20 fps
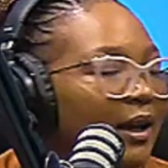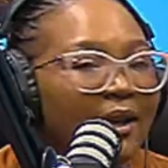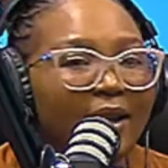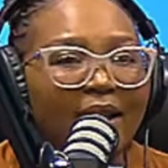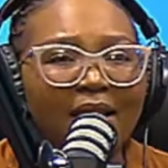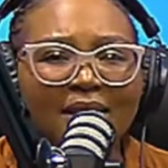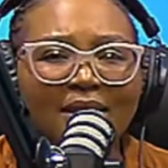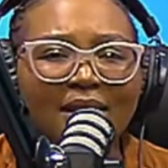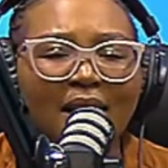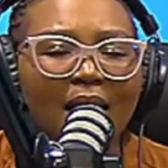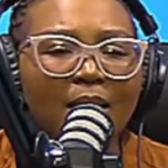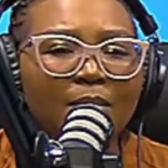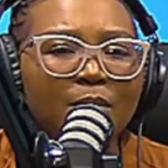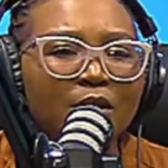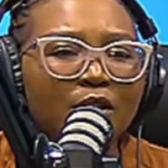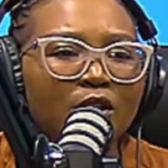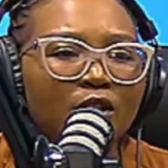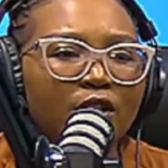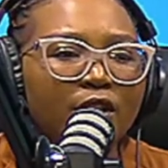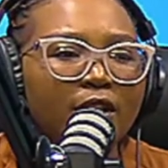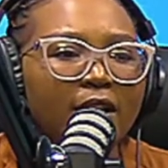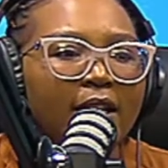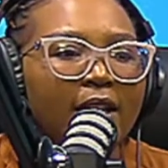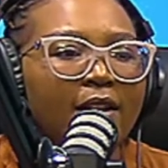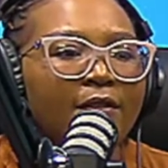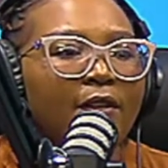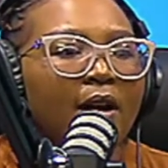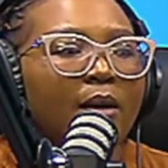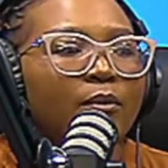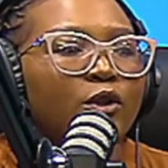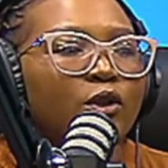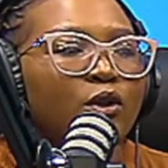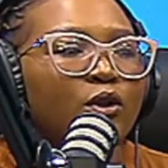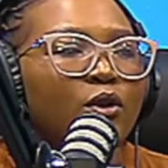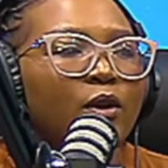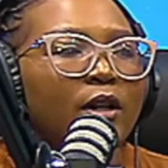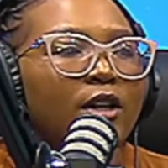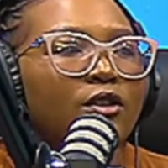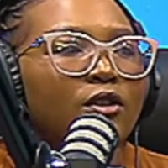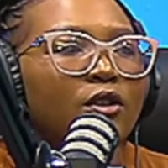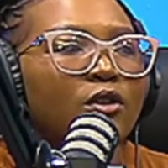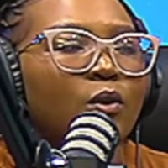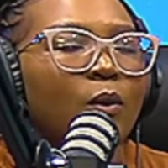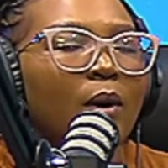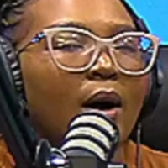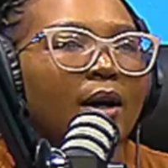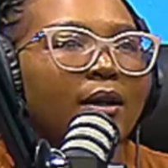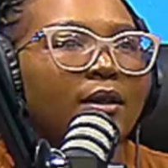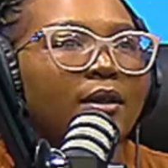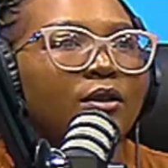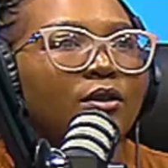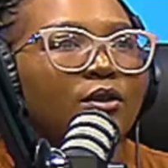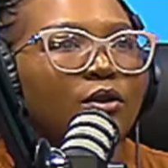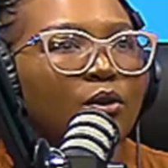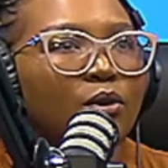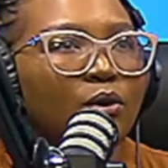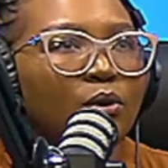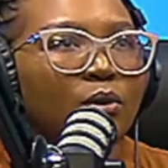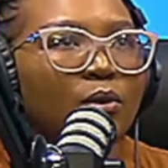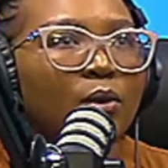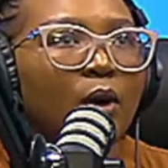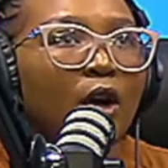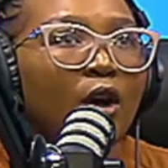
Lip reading: Yes, absolutely. If I'm too intertwined into